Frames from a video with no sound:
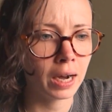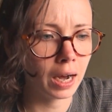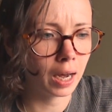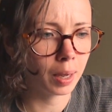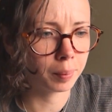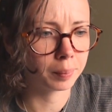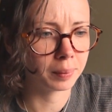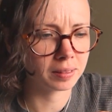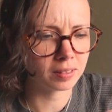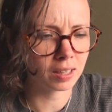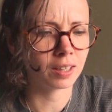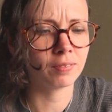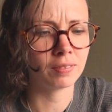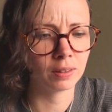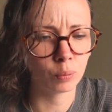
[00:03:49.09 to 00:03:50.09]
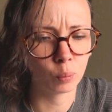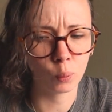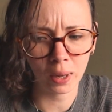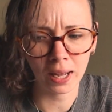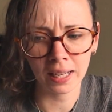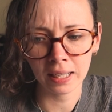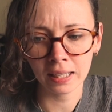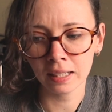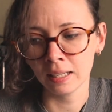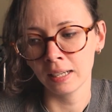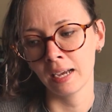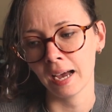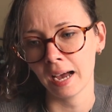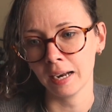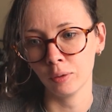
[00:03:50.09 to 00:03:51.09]
it's kind of in the way,
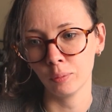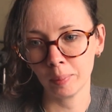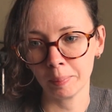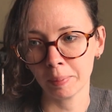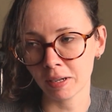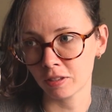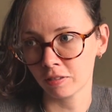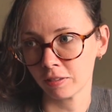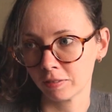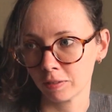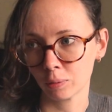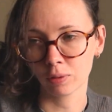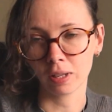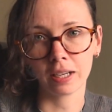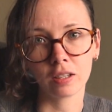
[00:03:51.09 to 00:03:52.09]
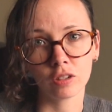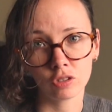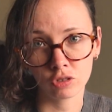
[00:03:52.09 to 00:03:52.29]
and it would be better if it was like